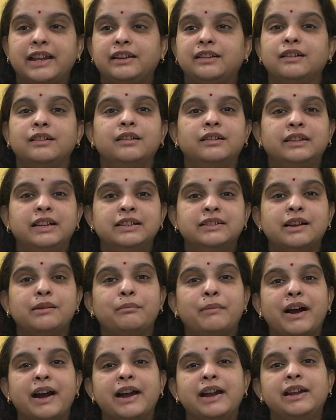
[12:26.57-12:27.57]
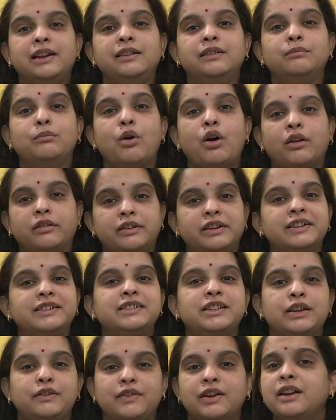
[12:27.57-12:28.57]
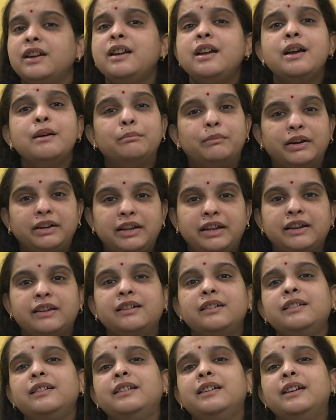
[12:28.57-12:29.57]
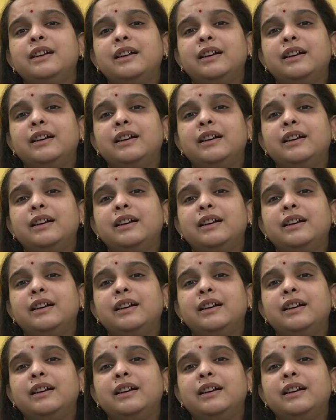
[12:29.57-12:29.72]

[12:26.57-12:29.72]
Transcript: like these are mild, moderate, severe, but here